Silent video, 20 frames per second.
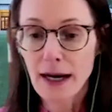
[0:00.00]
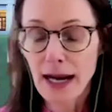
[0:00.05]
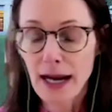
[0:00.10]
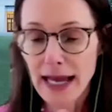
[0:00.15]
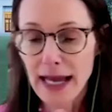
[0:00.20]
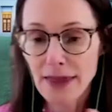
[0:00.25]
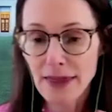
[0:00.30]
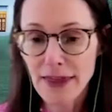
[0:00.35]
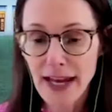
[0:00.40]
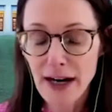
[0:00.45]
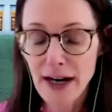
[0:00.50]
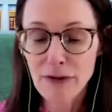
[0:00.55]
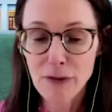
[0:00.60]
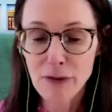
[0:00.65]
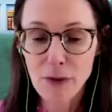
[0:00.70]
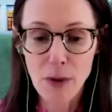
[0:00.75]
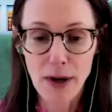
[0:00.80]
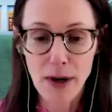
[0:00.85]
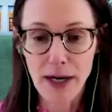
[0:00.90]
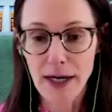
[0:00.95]
And
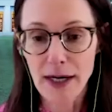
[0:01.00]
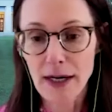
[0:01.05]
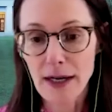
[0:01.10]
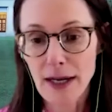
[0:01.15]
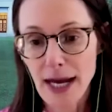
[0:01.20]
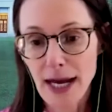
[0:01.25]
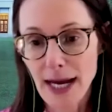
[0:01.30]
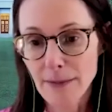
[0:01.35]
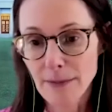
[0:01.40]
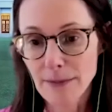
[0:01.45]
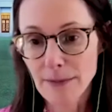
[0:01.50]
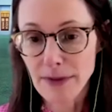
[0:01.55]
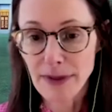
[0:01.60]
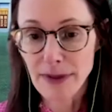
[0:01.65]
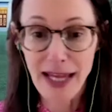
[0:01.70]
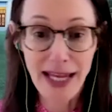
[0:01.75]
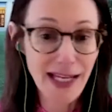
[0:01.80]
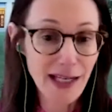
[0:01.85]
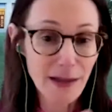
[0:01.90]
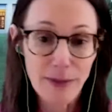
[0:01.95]
therefore,
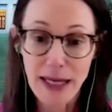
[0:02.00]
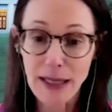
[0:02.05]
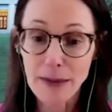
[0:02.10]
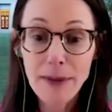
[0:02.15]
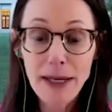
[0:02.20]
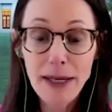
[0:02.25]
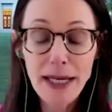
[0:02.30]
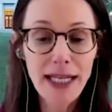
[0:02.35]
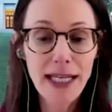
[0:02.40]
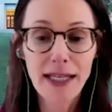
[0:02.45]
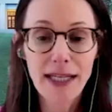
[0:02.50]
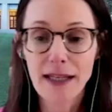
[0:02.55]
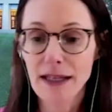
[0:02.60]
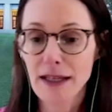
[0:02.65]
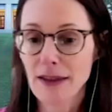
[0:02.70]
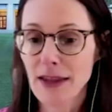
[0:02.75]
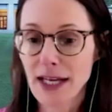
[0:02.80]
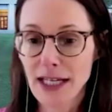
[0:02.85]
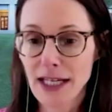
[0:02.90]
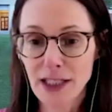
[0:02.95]
they can make money,
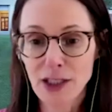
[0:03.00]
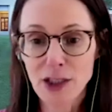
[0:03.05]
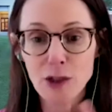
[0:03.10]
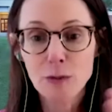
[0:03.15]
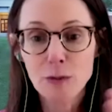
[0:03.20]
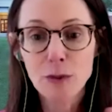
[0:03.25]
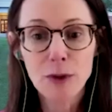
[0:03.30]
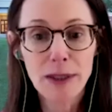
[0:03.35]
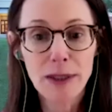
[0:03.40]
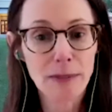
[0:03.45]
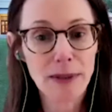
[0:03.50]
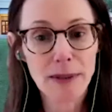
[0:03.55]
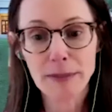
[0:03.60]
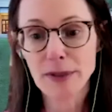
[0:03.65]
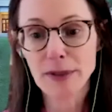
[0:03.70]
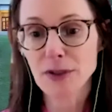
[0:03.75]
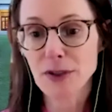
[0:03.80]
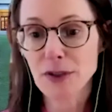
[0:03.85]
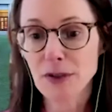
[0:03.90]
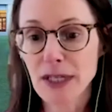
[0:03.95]
they can exploit
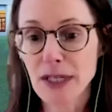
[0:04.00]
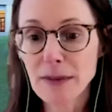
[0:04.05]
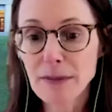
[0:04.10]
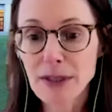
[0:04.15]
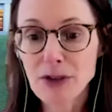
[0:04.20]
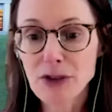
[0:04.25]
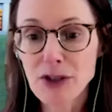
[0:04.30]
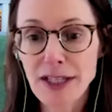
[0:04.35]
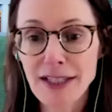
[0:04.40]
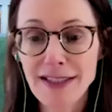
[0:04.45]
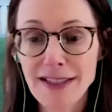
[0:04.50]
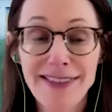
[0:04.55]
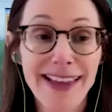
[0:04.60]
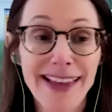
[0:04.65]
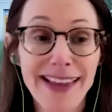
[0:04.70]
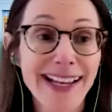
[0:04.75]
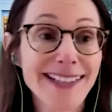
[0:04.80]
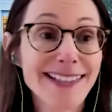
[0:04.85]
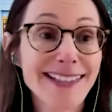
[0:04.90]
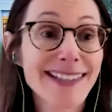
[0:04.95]
people's nude images, and they
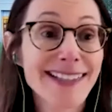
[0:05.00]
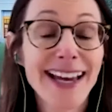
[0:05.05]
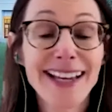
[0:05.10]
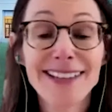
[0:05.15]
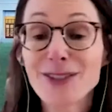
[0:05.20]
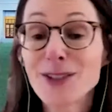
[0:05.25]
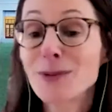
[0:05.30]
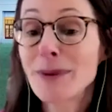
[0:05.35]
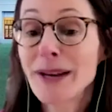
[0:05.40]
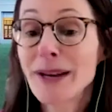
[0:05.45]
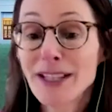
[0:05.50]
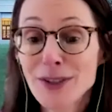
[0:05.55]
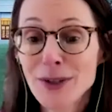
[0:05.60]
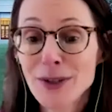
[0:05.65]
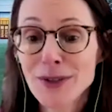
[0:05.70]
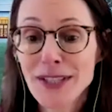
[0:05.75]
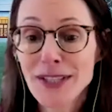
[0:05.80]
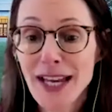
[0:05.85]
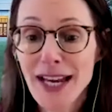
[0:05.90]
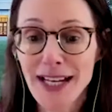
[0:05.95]
could say, too bad, so
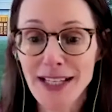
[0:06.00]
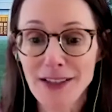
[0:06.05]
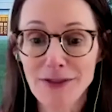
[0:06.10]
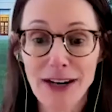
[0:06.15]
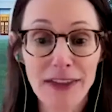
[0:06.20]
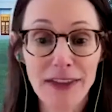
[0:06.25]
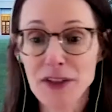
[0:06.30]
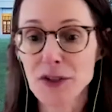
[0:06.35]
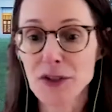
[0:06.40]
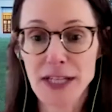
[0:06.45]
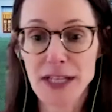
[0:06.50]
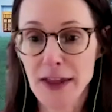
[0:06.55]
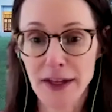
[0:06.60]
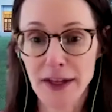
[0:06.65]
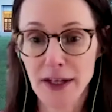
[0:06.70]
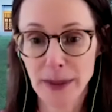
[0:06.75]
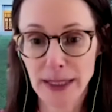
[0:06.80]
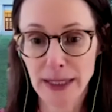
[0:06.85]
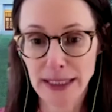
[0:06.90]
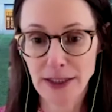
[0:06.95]
sad, right? There's
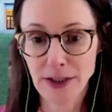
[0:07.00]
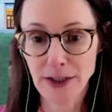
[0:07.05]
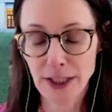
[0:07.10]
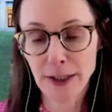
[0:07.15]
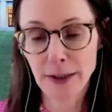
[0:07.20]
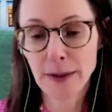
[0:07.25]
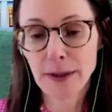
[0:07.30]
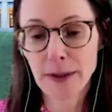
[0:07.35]
nothing we can do.